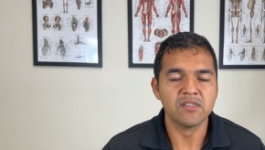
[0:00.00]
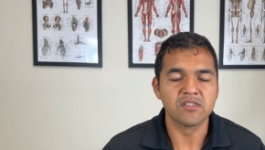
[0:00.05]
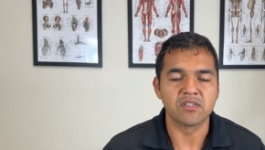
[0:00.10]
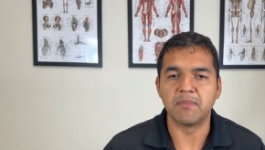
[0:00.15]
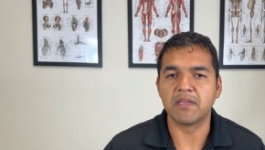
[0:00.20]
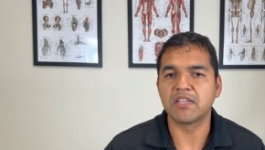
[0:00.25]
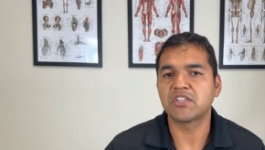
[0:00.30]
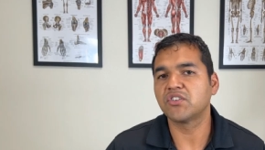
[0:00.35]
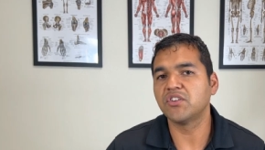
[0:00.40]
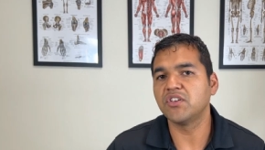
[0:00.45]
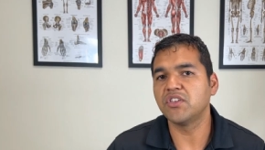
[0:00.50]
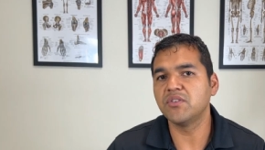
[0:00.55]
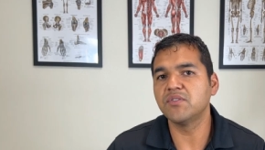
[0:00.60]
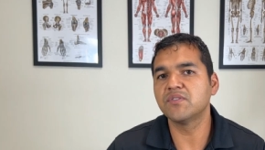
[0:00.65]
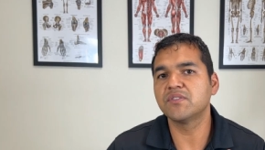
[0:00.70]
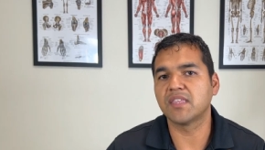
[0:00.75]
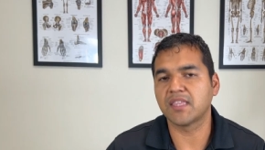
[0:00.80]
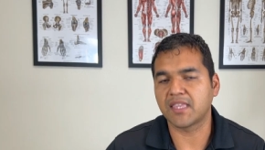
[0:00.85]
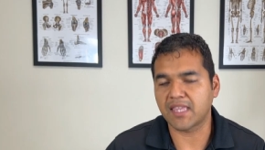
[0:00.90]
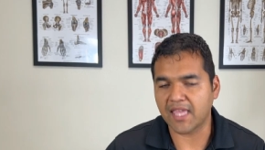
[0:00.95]
So make sure you
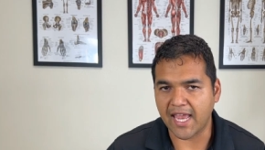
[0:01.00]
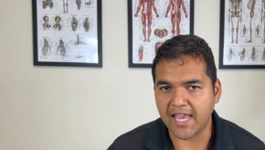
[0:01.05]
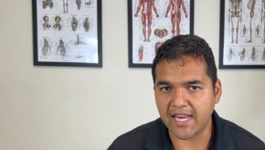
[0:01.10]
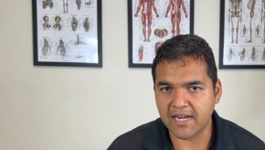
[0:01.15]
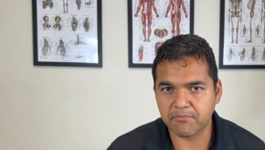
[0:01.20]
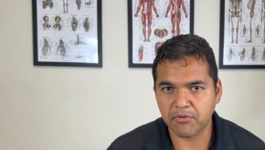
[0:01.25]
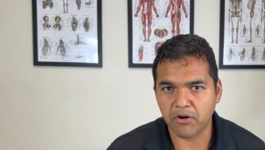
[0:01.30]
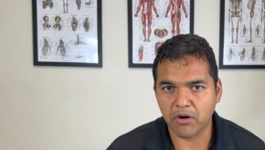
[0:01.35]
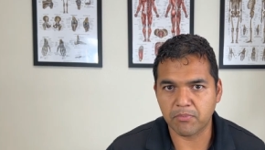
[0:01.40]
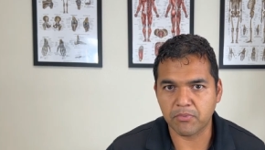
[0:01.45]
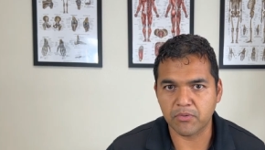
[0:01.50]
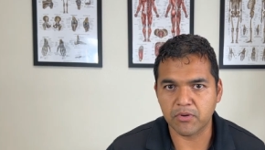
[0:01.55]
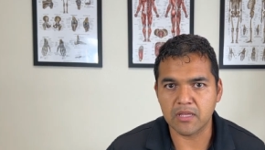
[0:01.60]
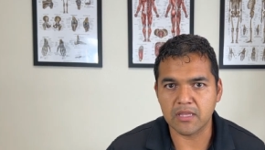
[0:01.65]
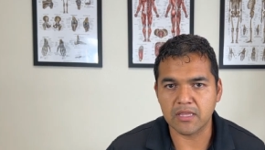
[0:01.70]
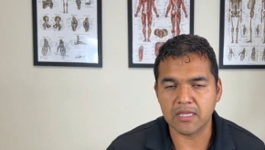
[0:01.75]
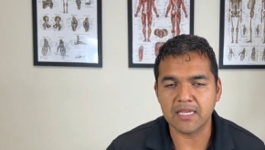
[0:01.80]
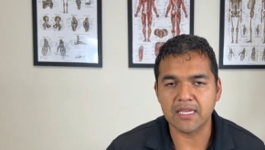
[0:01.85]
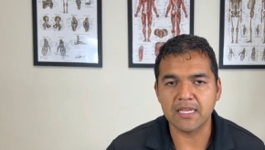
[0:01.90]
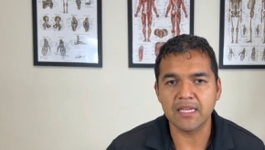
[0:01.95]
use the cane
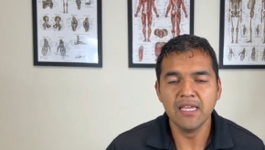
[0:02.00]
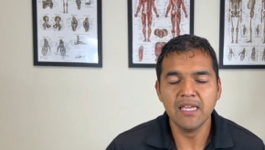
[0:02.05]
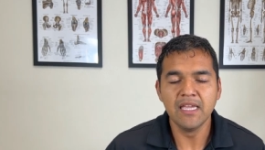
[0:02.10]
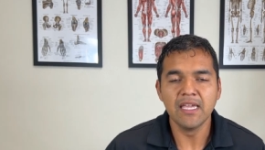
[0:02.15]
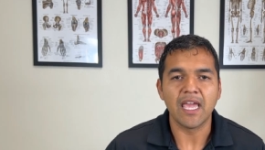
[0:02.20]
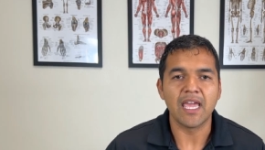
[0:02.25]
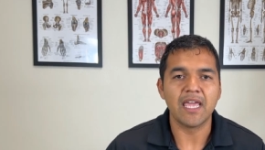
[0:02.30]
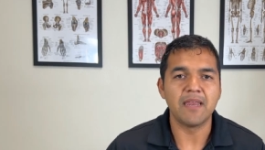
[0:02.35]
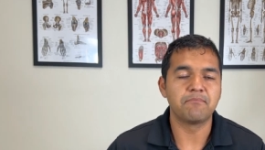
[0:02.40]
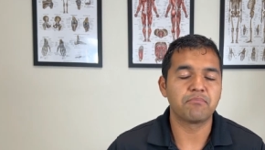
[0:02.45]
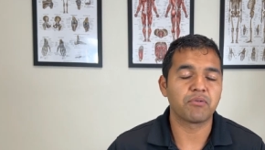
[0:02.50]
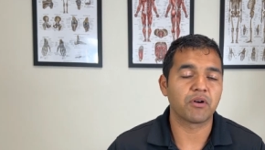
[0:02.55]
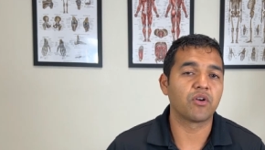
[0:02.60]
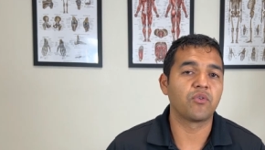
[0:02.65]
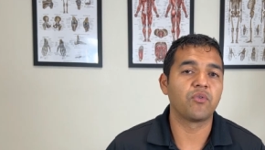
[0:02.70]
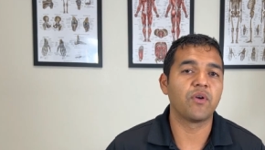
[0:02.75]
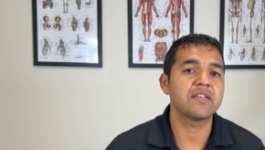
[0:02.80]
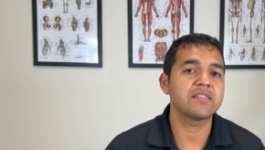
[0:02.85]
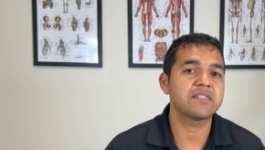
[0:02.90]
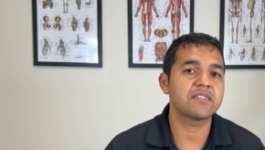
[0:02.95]
appropriately and
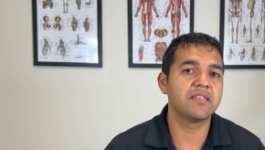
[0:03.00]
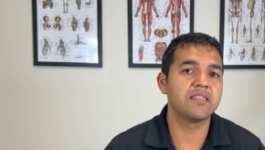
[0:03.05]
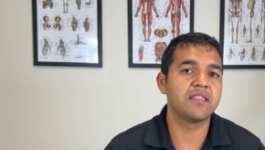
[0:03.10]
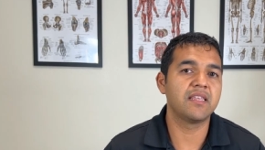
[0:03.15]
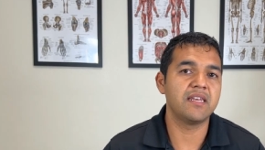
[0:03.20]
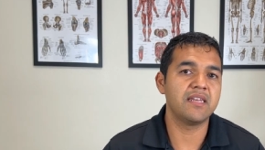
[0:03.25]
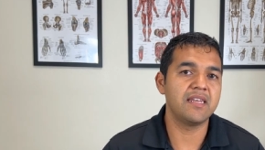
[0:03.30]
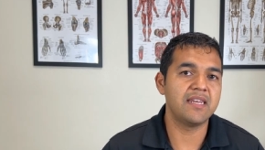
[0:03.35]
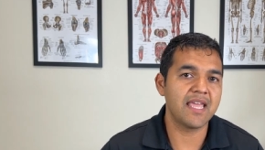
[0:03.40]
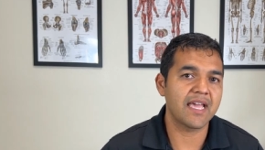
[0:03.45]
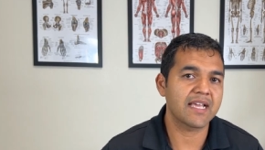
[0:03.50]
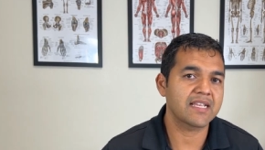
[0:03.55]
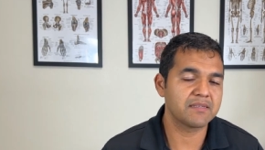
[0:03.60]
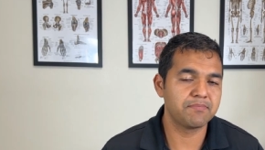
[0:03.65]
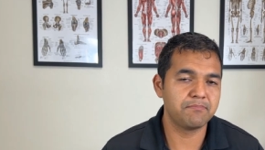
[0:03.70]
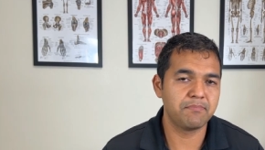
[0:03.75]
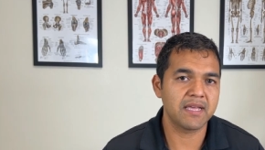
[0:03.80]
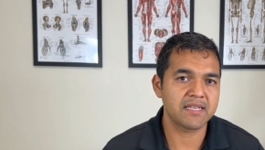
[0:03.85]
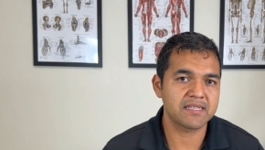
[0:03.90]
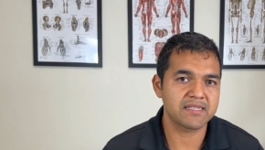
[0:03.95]
progress to the
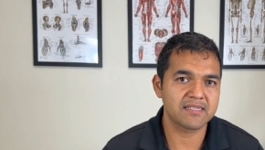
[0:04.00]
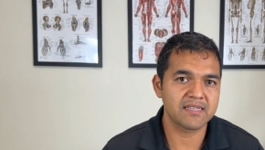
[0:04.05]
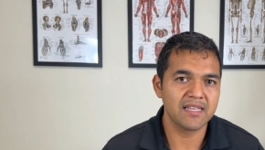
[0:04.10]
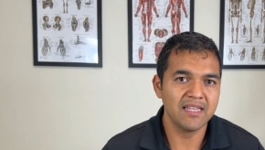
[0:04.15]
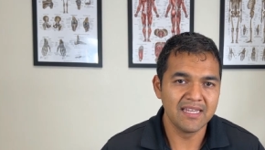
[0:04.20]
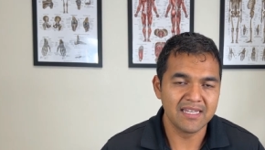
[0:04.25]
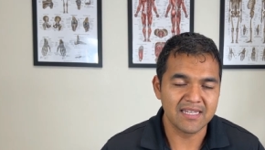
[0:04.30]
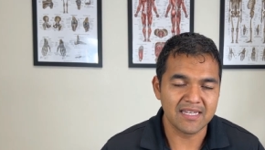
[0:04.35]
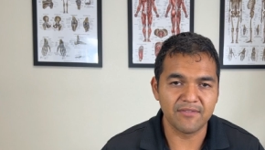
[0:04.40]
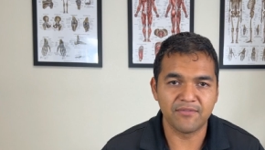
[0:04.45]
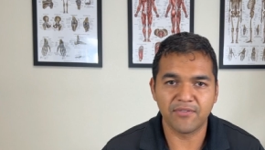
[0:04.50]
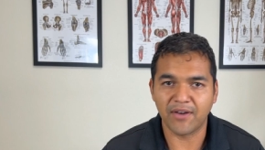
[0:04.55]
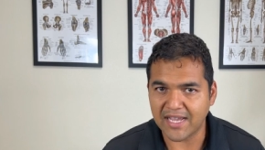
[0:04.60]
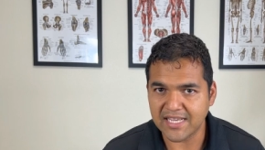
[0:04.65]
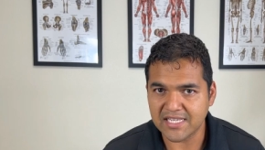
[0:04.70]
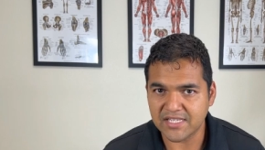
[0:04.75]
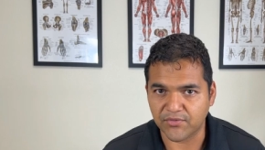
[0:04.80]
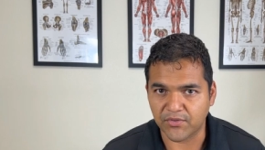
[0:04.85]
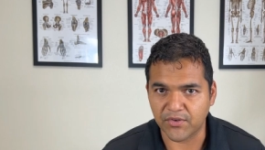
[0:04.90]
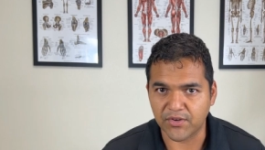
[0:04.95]
next best
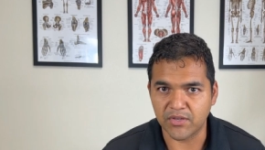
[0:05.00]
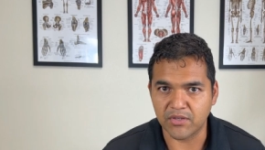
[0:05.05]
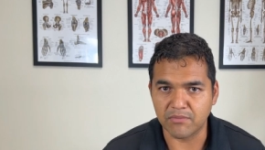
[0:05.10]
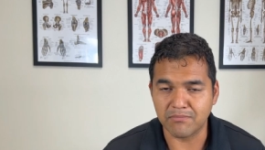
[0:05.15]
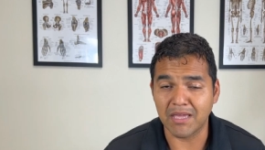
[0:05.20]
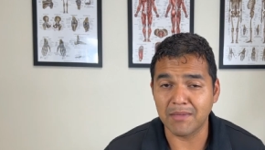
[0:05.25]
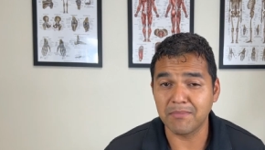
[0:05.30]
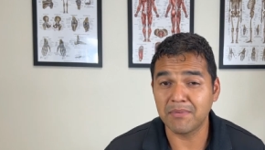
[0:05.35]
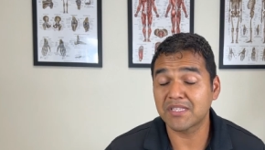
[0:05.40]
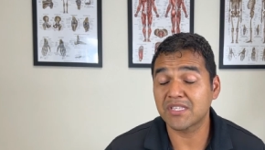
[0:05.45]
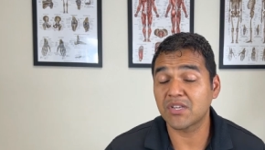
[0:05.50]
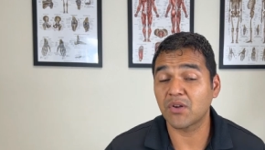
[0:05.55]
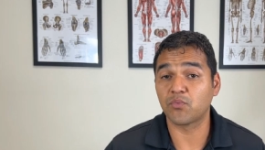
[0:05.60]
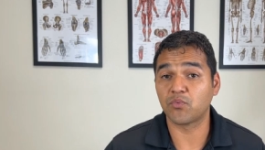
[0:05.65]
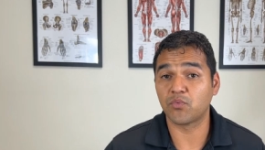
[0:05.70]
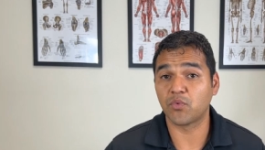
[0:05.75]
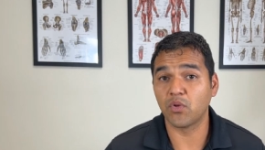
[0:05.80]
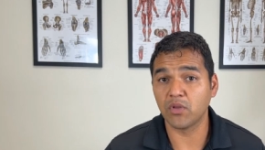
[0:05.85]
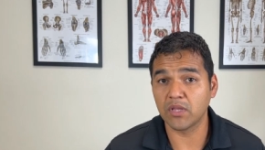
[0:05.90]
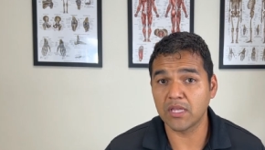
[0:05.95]
device for you. Maybe it's a
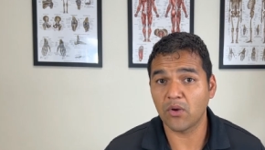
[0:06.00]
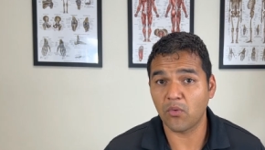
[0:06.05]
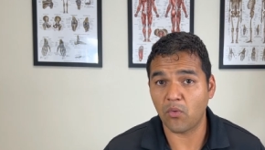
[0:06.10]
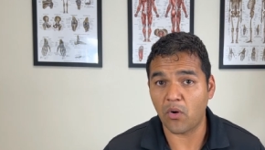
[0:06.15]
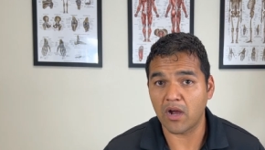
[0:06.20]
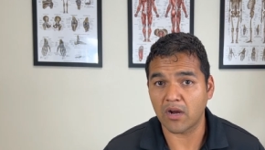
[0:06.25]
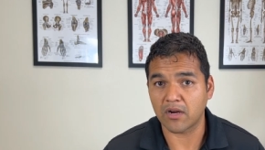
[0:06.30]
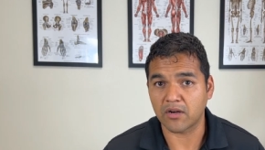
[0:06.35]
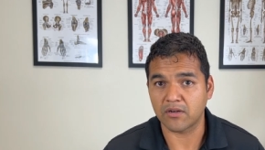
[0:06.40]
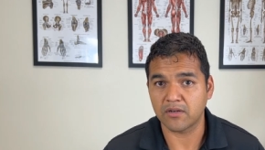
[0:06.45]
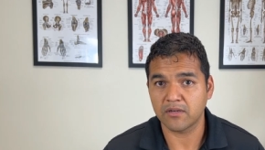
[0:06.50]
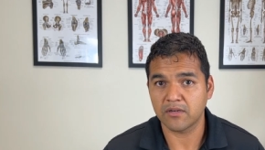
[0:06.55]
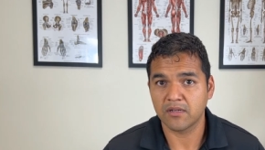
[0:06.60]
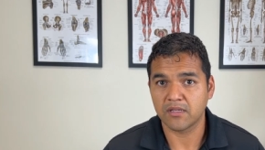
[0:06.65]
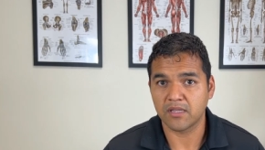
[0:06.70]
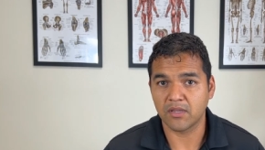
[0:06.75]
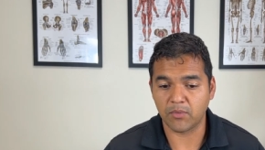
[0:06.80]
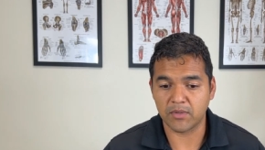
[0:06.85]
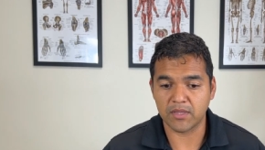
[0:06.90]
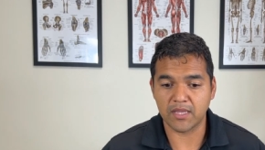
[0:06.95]
rolling walker,
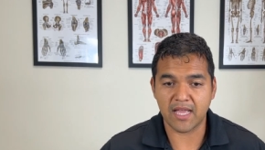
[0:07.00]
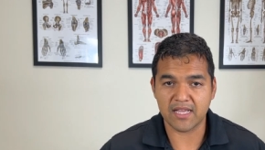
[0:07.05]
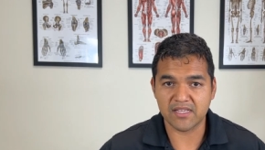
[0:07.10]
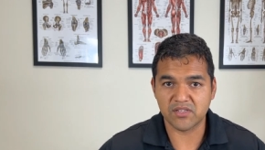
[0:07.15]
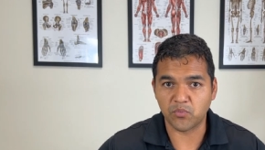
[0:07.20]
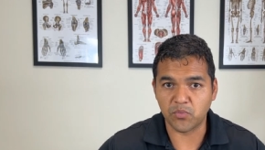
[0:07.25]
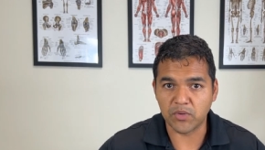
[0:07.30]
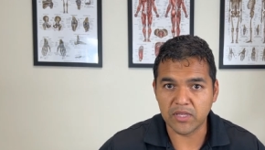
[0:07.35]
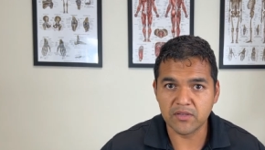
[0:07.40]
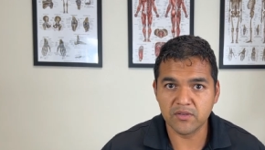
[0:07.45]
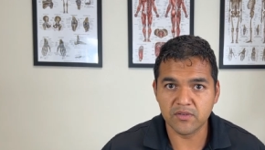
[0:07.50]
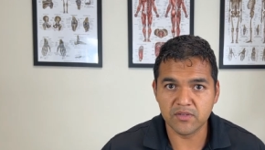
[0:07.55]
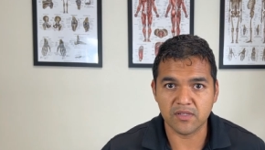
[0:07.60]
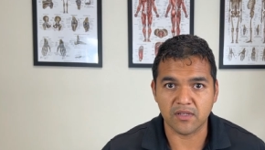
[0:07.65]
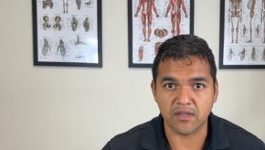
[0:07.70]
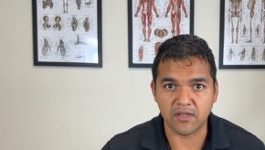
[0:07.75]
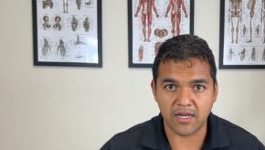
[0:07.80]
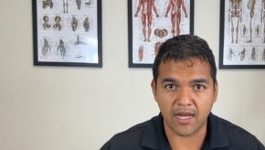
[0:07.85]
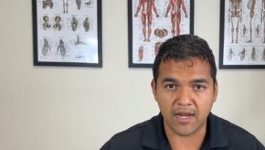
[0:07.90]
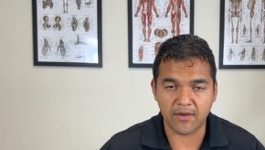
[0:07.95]
the one that has
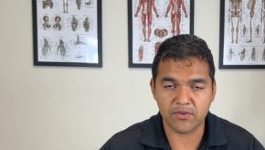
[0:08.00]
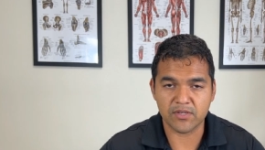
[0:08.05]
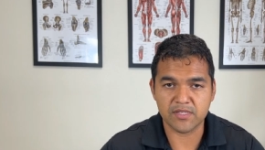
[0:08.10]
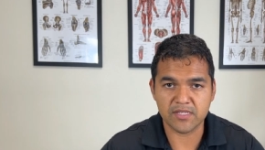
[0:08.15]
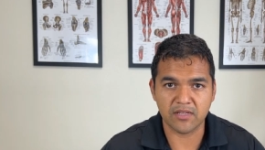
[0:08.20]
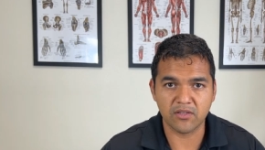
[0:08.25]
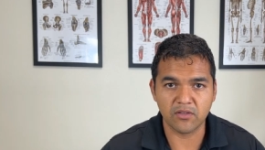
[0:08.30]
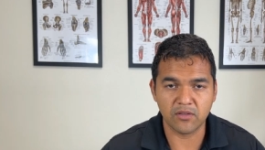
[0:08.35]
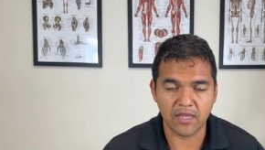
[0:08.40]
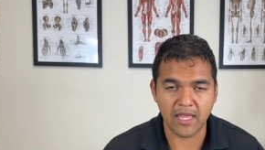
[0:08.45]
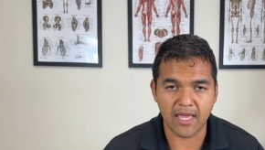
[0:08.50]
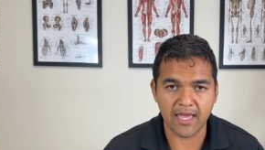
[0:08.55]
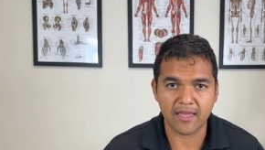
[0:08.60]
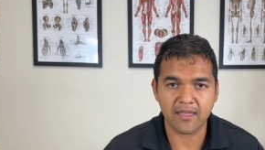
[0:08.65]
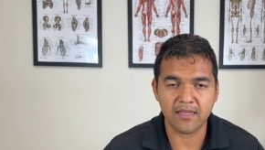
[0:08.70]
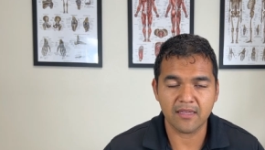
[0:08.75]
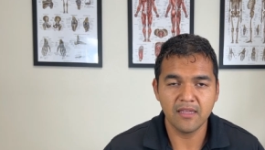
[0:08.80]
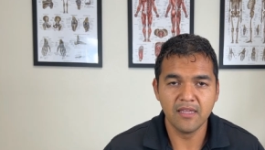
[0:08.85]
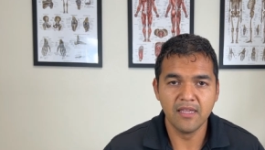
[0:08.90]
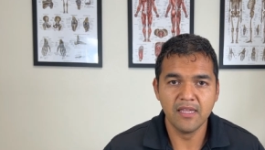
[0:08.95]
wheels on every single
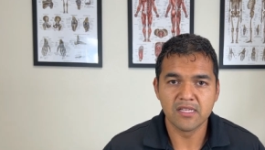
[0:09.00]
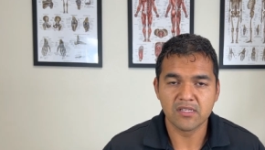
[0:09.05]
leg